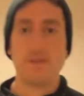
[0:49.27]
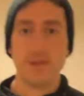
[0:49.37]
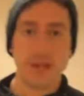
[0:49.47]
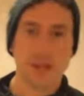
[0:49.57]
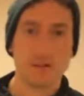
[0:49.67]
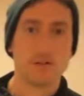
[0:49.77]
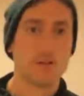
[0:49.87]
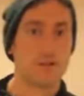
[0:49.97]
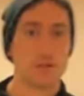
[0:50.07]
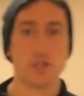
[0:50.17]
filling,
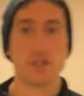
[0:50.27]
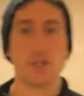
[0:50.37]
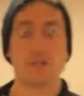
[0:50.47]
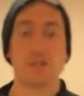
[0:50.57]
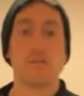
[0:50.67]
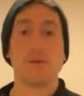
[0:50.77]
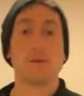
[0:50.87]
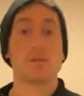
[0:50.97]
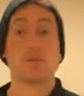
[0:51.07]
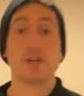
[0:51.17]
nutritious,
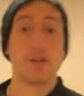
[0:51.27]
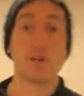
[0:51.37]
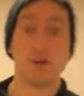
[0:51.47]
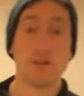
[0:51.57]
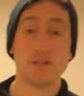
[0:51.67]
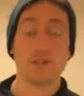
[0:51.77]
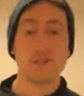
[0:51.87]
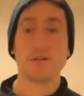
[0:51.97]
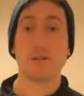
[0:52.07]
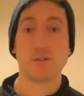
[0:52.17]
maybe some Greek yogurt,
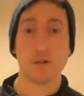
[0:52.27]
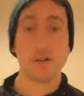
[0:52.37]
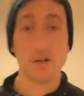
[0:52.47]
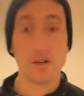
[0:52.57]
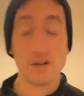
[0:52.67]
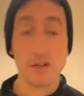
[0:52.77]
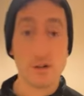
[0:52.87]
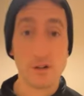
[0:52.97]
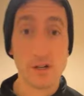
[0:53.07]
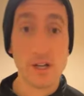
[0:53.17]
0% Greek
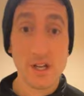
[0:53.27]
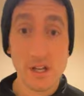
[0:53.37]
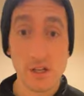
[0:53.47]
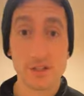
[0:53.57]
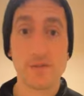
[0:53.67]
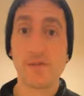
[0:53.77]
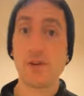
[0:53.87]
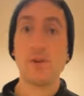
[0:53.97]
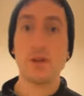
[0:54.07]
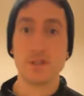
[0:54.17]
yogurt, lots of
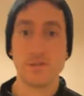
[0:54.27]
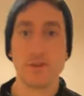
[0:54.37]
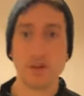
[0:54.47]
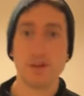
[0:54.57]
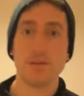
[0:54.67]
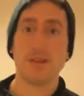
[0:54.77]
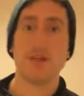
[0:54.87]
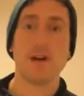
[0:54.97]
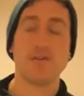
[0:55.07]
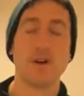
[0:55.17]
fruit, lots of volume in
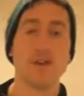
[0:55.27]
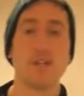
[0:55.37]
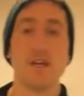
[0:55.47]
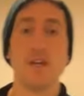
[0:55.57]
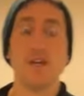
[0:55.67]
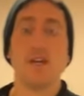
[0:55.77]
there throughout the day.